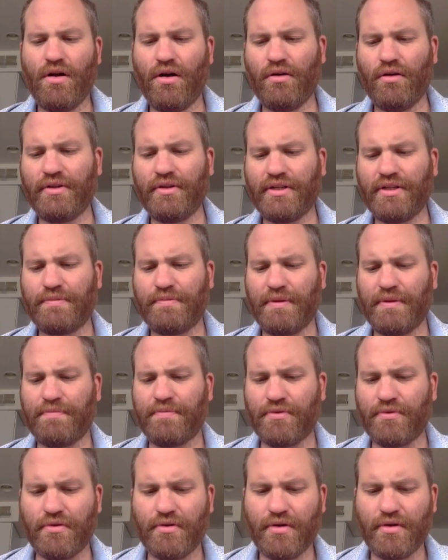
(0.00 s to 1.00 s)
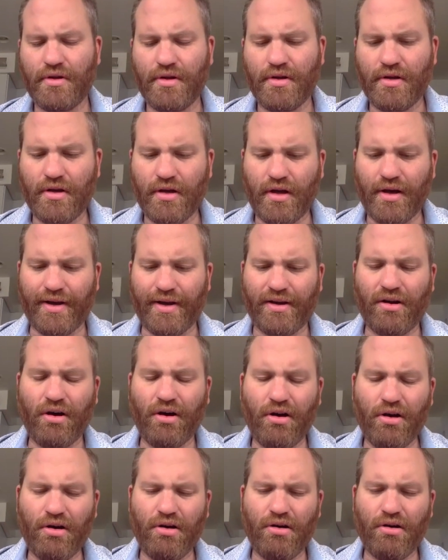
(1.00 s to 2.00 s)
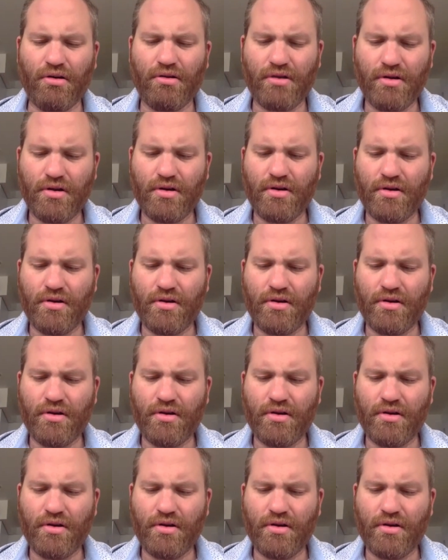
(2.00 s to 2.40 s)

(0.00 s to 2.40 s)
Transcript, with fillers: all these people uh, call